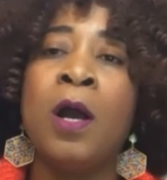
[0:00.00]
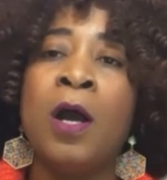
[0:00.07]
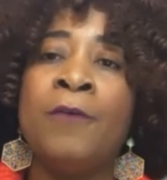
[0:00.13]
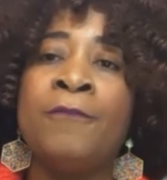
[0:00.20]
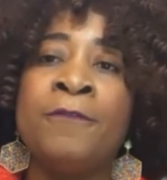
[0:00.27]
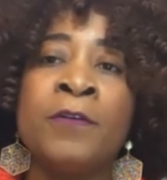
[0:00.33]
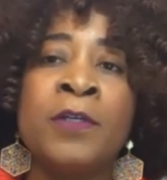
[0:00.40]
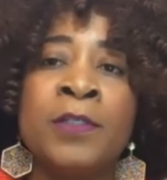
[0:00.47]

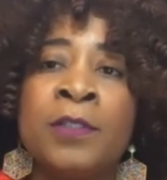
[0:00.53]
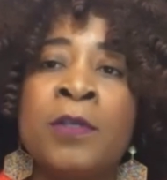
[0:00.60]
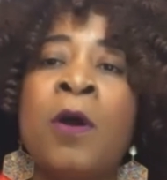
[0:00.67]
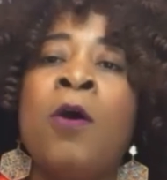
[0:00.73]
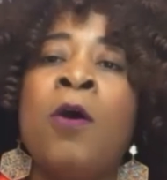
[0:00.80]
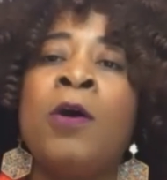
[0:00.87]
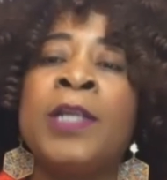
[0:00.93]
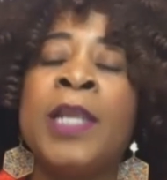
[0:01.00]
focused
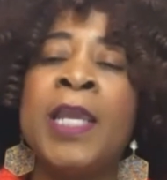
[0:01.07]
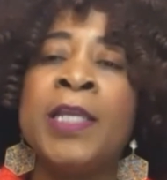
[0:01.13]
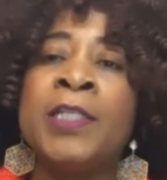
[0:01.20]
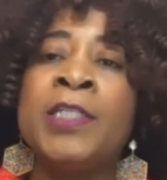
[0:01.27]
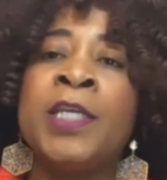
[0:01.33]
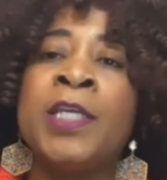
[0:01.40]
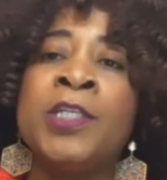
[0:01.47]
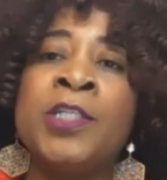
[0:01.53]
on
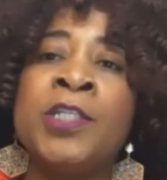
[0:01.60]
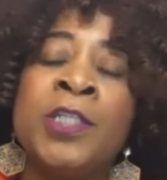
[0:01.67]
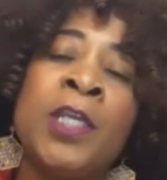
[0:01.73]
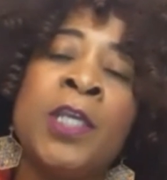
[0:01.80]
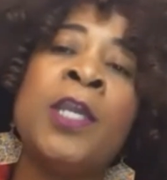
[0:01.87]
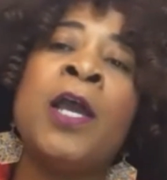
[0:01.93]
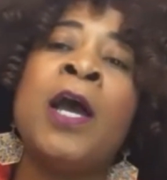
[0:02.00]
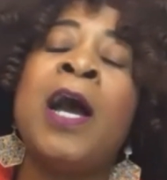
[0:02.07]

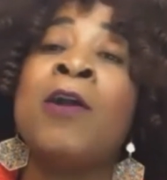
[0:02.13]
ADHD,